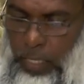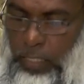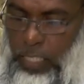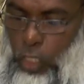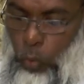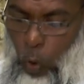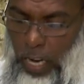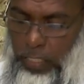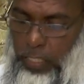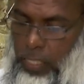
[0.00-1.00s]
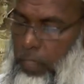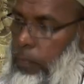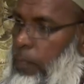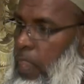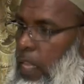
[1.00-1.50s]
this quality
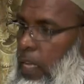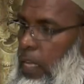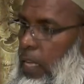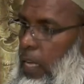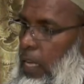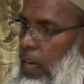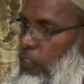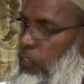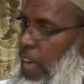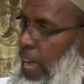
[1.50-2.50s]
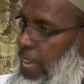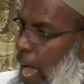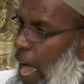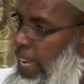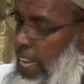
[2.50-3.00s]
of
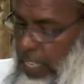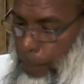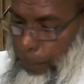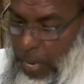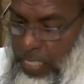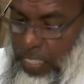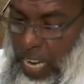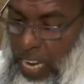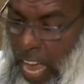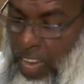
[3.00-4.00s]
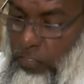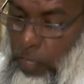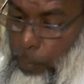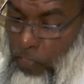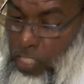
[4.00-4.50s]
haya in a person's life. The
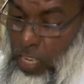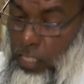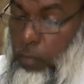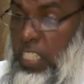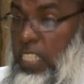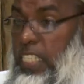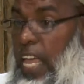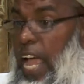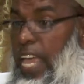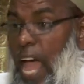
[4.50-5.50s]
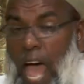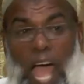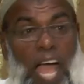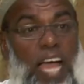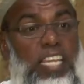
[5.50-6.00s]
Prophet sallallahu alaihi wasallam, he says,
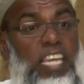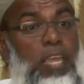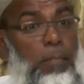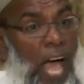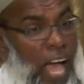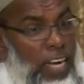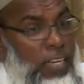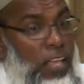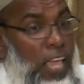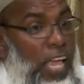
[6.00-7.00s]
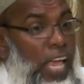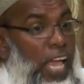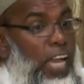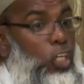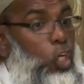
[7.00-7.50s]
haya and iman,
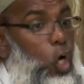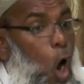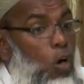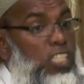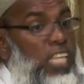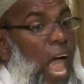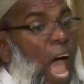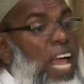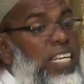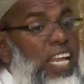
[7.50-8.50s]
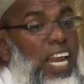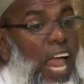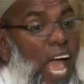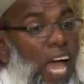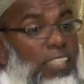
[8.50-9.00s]
it goes hand in
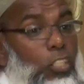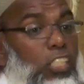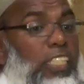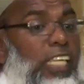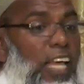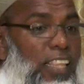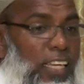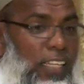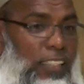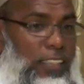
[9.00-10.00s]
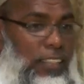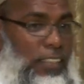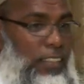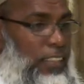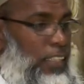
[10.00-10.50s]
hand together.
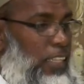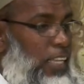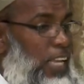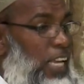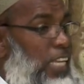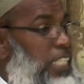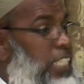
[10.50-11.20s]
He